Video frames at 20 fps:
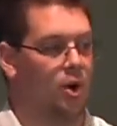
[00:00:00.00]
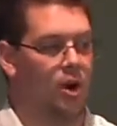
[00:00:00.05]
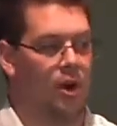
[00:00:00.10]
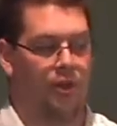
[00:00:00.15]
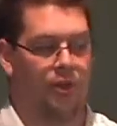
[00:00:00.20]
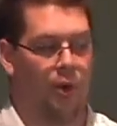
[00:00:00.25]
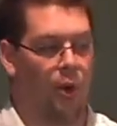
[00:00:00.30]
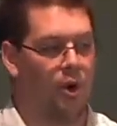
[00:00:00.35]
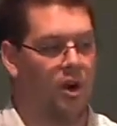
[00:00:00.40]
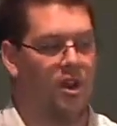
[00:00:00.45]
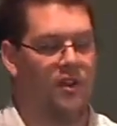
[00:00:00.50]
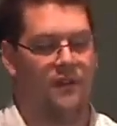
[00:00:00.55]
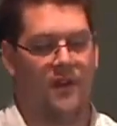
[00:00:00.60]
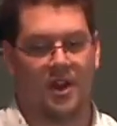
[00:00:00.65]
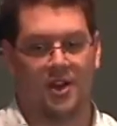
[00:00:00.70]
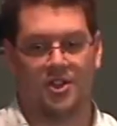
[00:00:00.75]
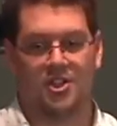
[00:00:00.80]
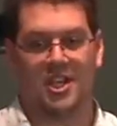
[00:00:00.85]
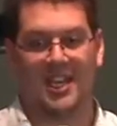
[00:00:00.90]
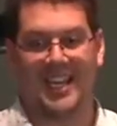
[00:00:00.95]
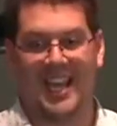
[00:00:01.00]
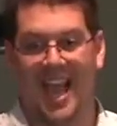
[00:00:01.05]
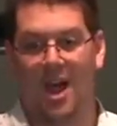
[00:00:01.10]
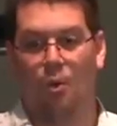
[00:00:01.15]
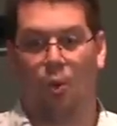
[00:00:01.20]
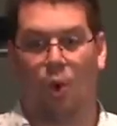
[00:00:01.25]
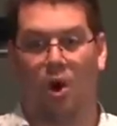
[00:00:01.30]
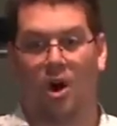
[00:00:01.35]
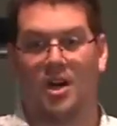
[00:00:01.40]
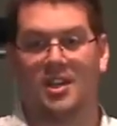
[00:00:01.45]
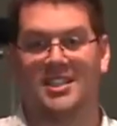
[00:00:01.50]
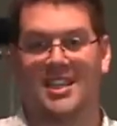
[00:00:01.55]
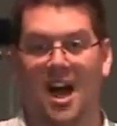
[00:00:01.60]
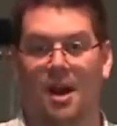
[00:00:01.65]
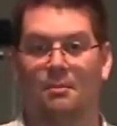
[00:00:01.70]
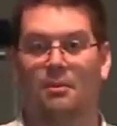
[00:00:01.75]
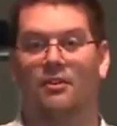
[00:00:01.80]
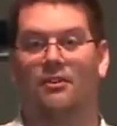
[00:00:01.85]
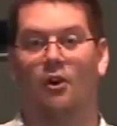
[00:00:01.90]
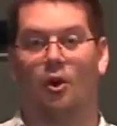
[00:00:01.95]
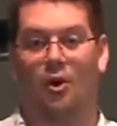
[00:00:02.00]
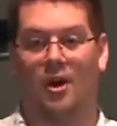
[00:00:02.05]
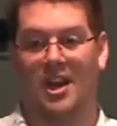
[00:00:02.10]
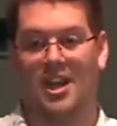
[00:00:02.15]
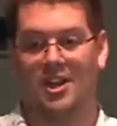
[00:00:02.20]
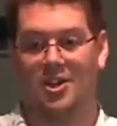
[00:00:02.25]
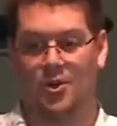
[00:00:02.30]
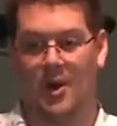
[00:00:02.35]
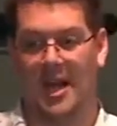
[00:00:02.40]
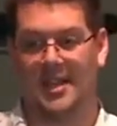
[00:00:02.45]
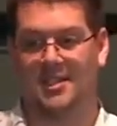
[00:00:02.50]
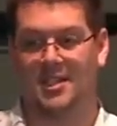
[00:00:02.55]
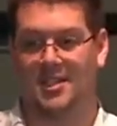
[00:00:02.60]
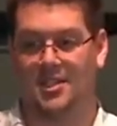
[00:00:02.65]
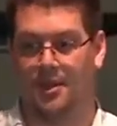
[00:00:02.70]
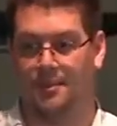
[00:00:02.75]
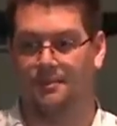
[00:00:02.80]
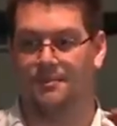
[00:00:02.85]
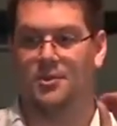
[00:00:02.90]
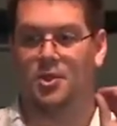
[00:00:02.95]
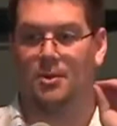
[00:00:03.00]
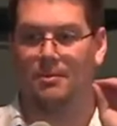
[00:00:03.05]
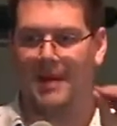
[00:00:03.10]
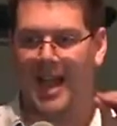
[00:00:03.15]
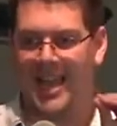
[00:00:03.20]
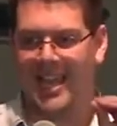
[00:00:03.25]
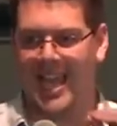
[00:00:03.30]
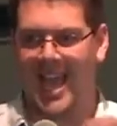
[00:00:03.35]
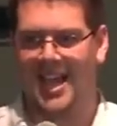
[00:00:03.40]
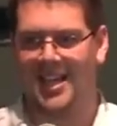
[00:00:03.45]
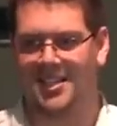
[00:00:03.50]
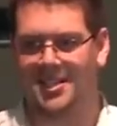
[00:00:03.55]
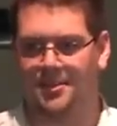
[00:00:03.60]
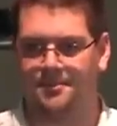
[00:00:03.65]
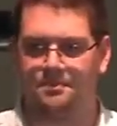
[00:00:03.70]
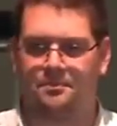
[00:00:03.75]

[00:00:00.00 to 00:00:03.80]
authority figures to get words out before he addresses them. So my guess